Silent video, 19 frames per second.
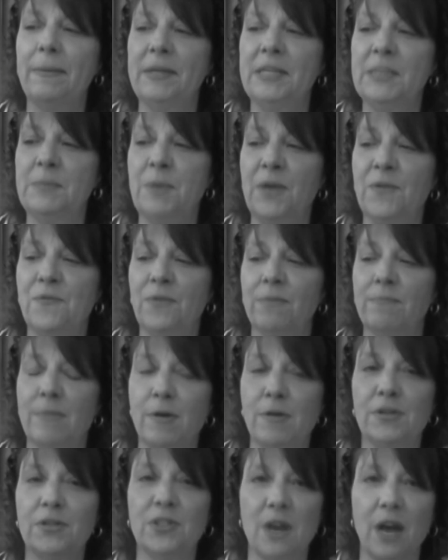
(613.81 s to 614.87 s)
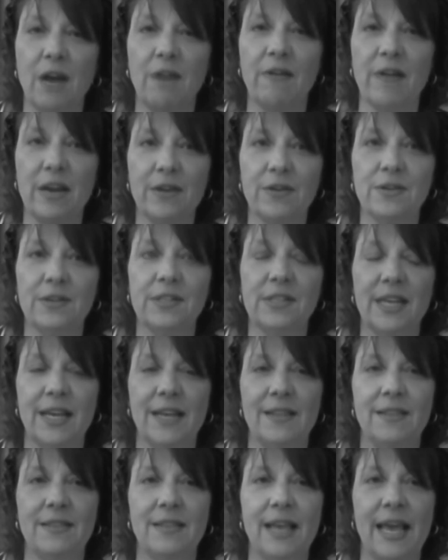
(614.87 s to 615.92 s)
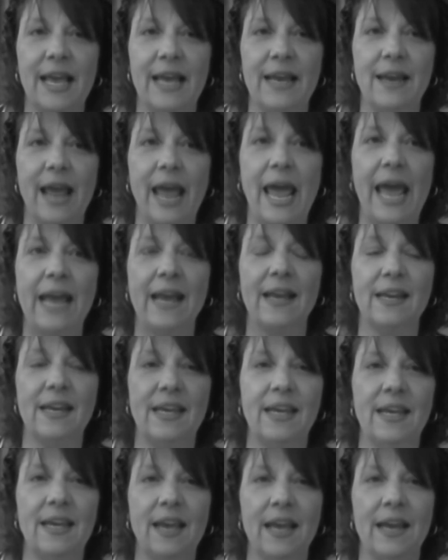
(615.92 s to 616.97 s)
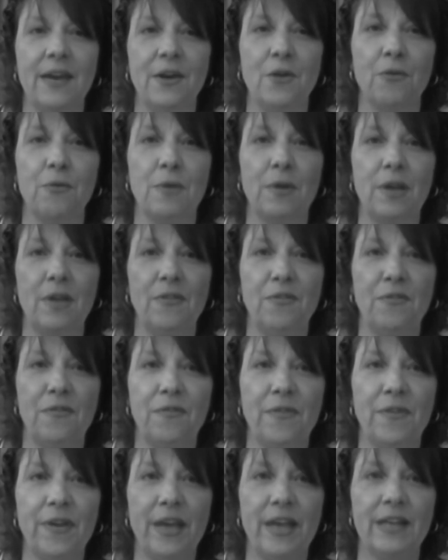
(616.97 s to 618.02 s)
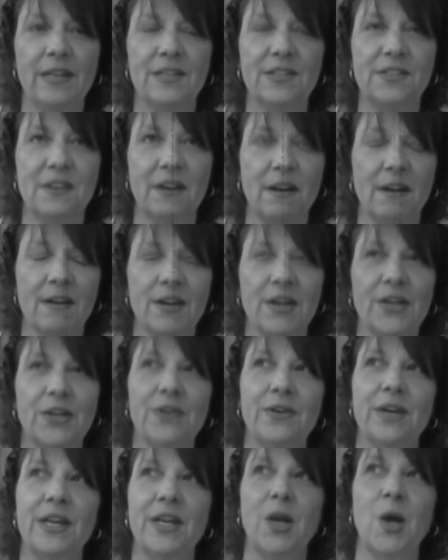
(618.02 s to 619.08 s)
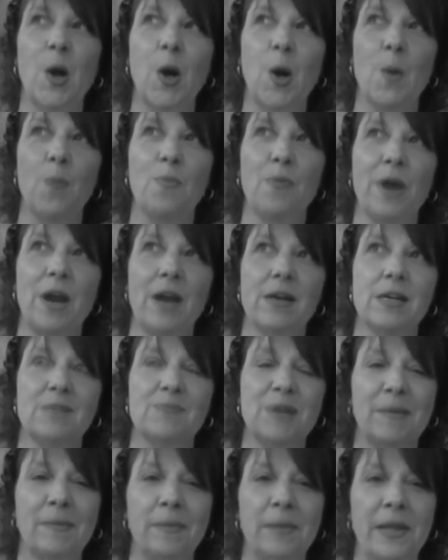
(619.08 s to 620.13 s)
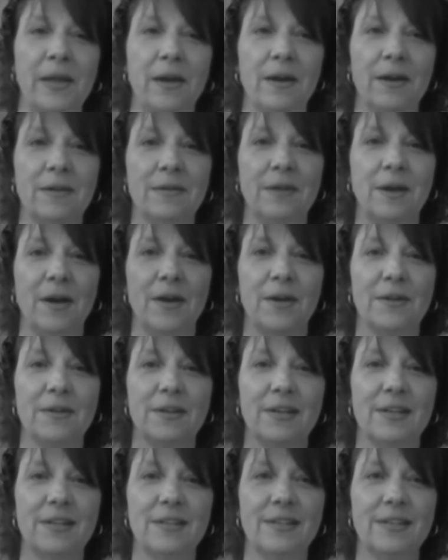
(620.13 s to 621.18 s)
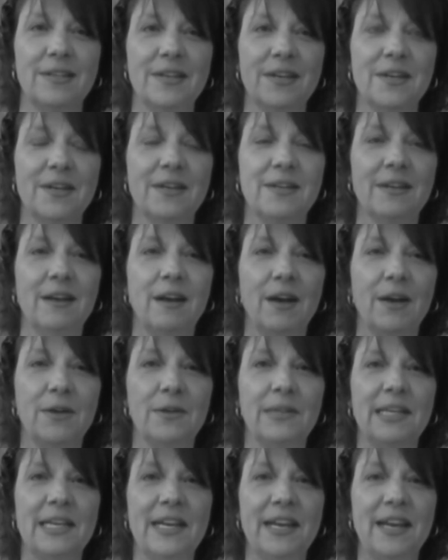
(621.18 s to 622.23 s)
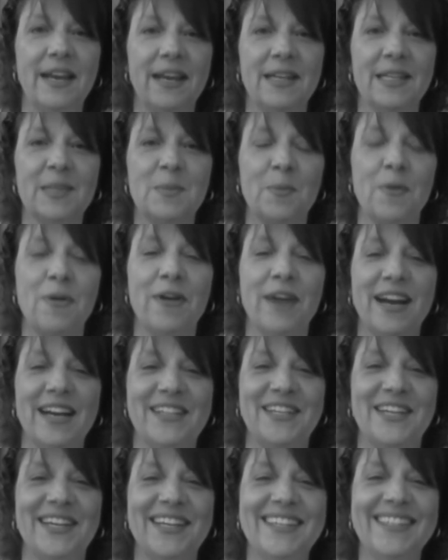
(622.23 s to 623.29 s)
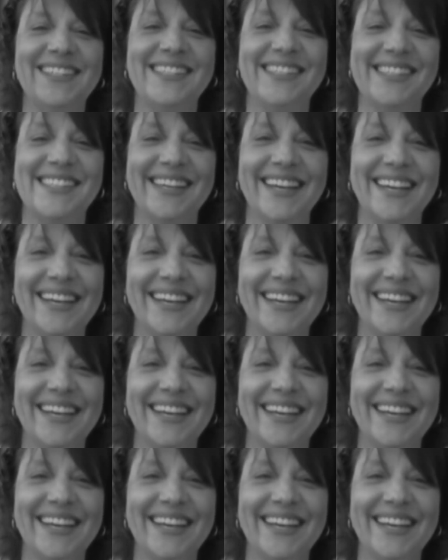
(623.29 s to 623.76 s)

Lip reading: speak for most songwriters in that agony and grief and sorrow and heartbreak are probably our leading inspirations.